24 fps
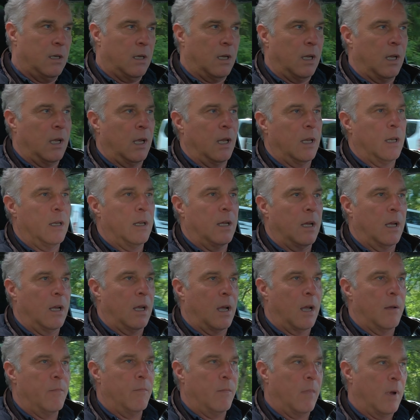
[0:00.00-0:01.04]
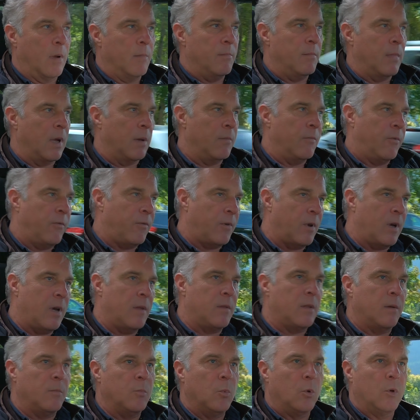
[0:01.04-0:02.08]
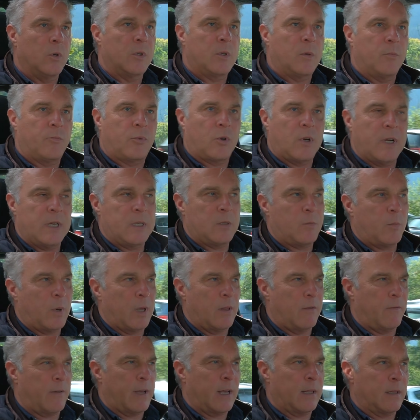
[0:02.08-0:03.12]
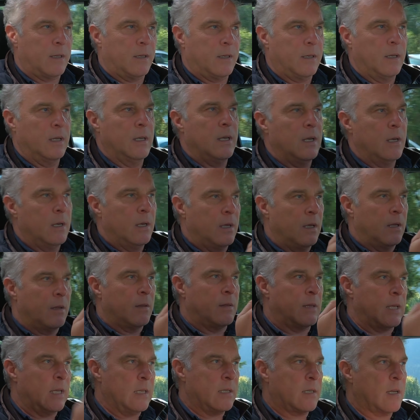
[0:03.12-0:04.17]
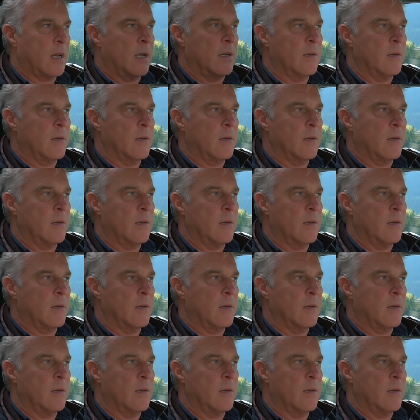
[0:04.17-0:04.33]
And I'm further more surprised by the fact that these kind